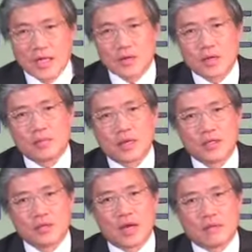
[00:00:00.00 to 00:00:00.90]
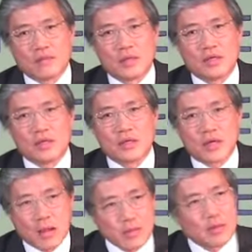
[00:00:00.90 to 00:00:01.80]
lend the money to the government.
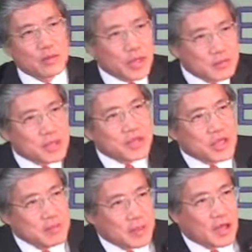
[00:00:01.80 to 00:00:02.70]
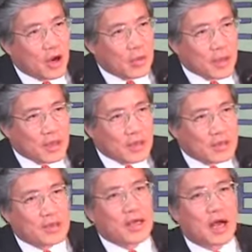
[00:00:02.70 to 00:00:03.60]
Government will keep the GDP going.
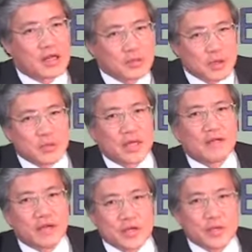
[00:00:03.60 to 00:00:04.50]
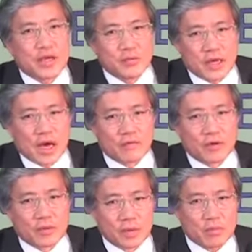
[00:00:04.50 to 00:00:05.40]
Economy will then eventually
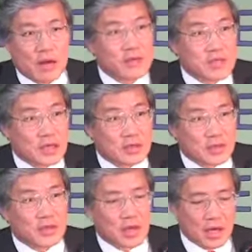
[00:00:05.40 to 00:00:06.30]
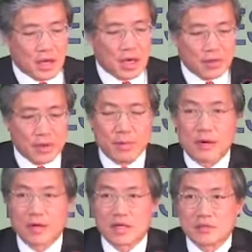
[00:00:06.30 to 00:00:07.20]
recover with private sector
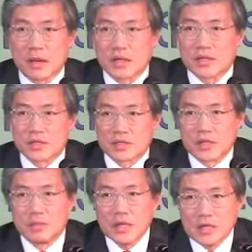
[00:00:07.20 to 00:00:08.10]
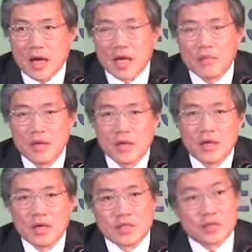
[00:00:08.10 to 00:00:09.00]
repairing its balance sheets in the meantime.
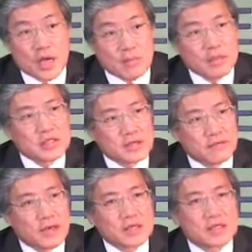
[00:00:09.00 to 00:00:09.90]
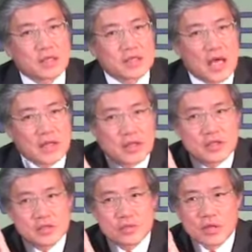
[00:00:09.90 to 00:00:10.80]
So Japanese investors
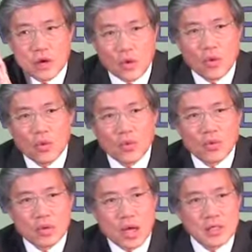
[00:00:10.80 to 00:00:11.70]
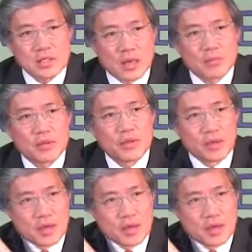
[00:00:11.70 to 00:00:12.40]
understood the whole concept,